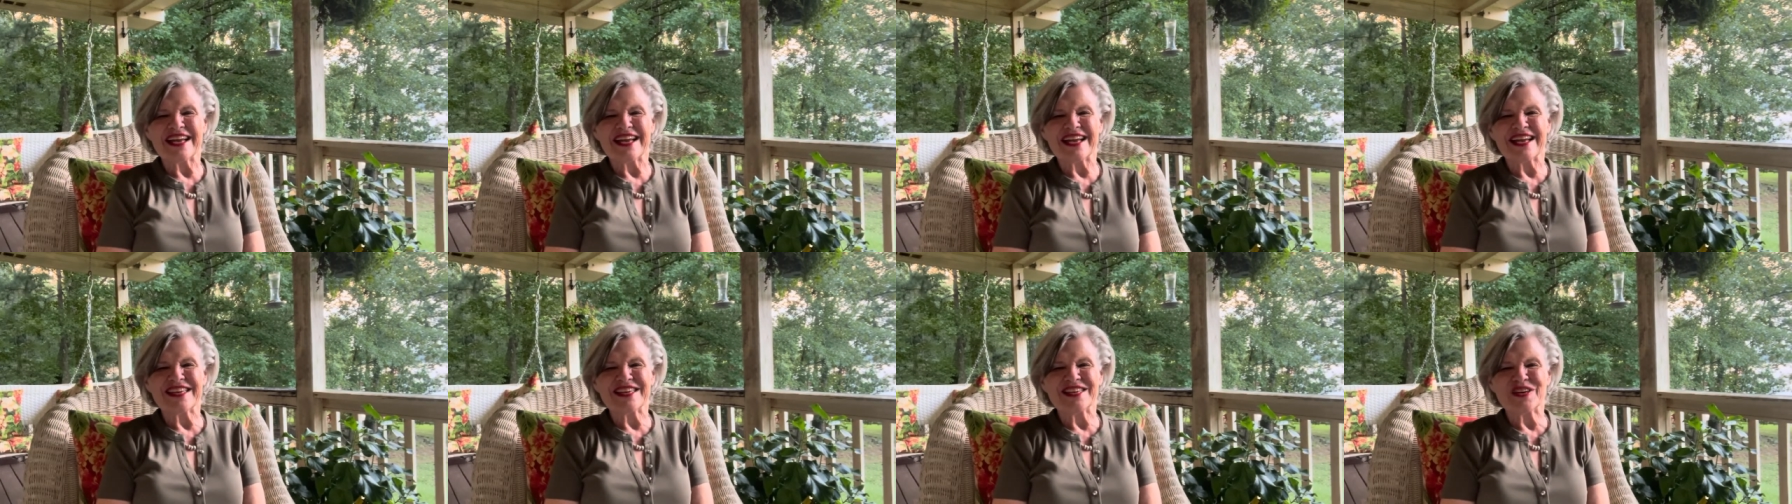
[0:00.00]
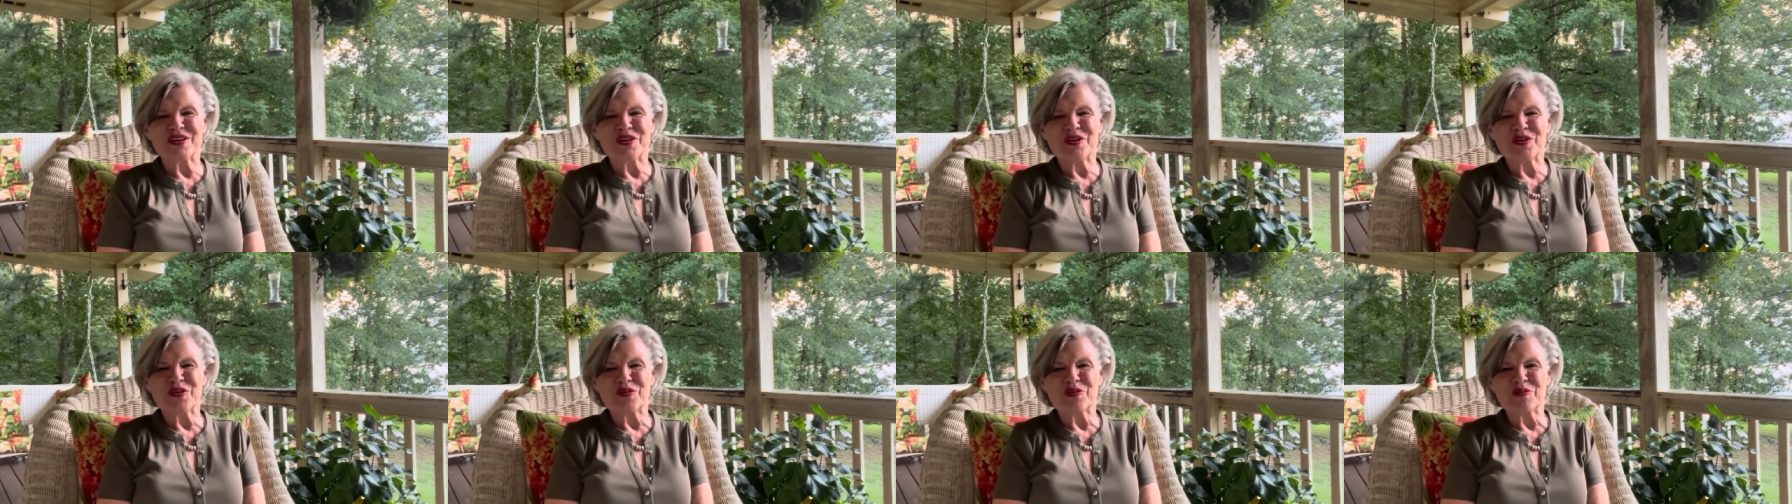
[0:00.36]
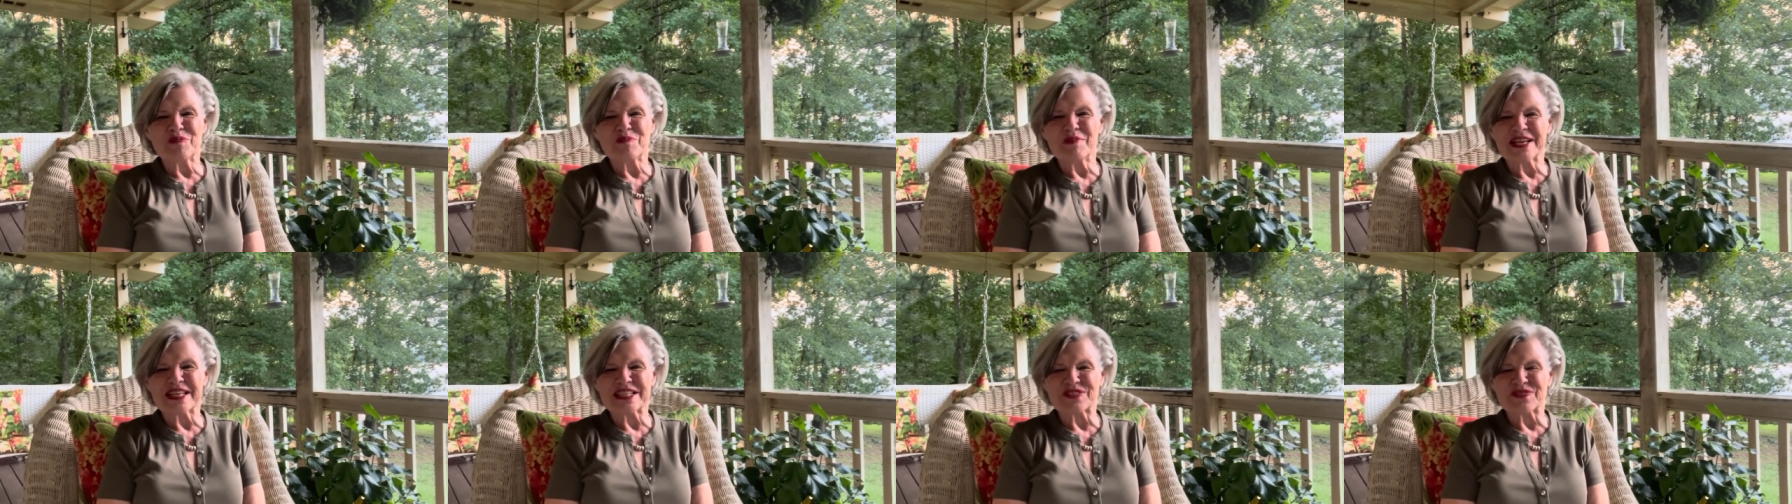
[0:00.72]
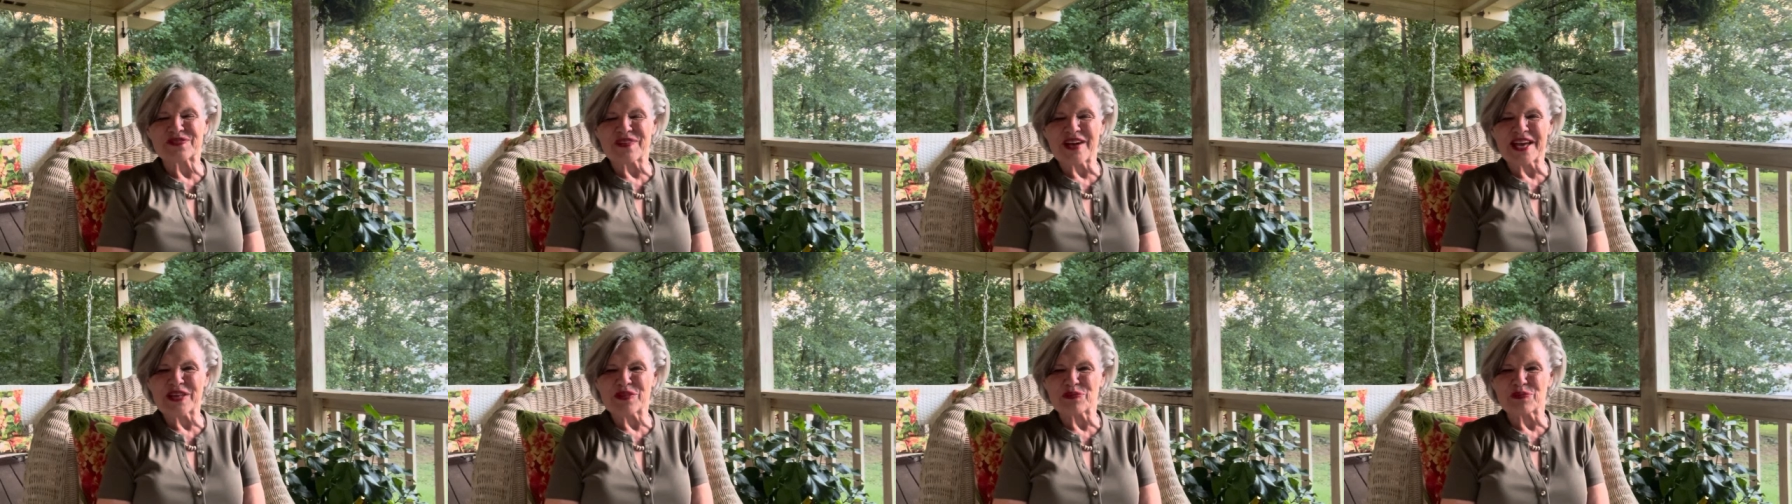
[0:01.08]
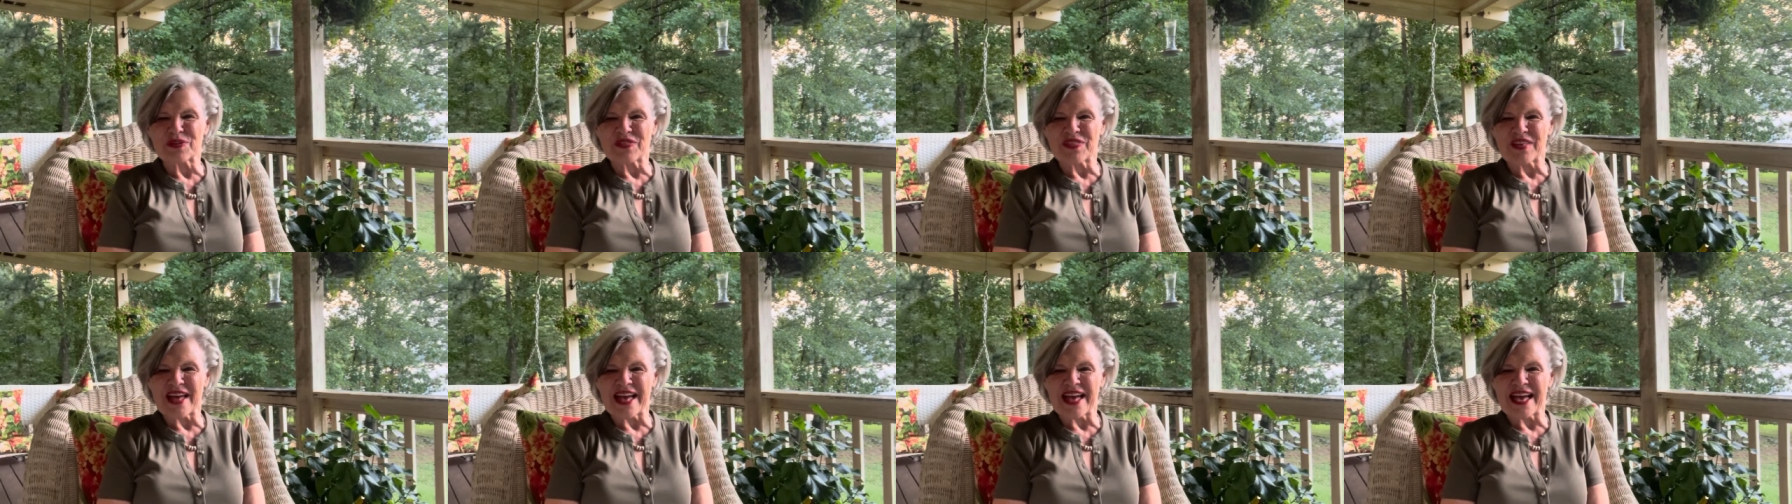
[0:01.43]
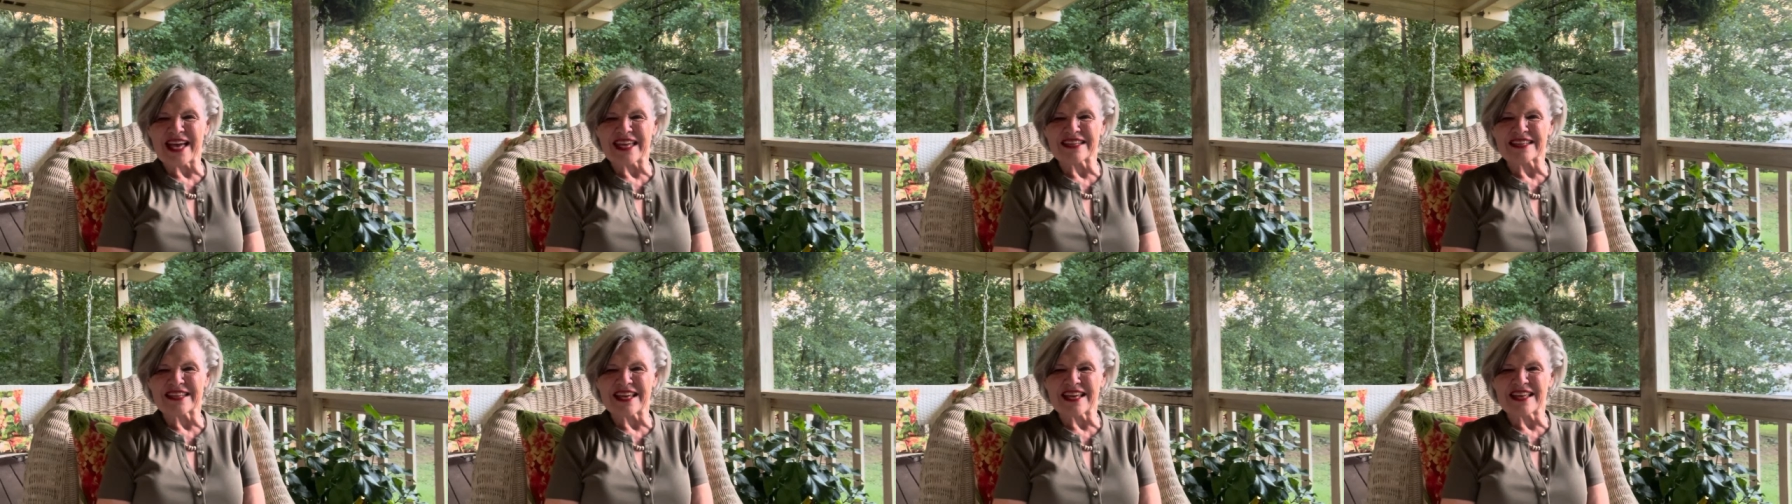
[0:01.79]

you mix faith with that,